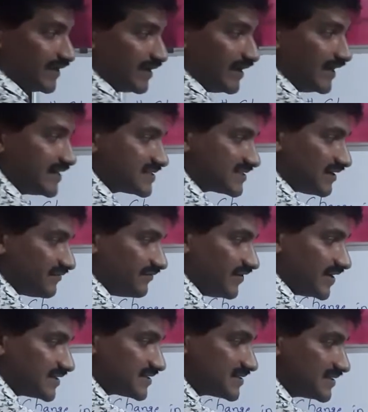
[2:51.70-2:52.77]
it
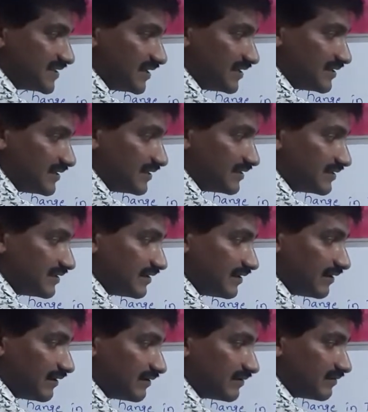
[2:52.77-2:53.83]
suffers
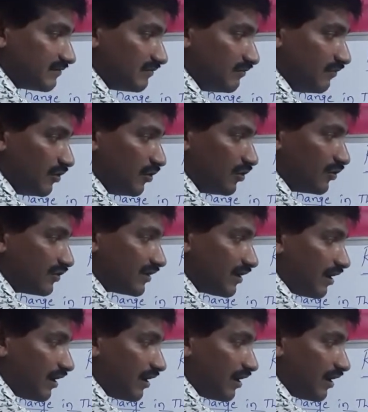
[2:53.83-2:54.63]
more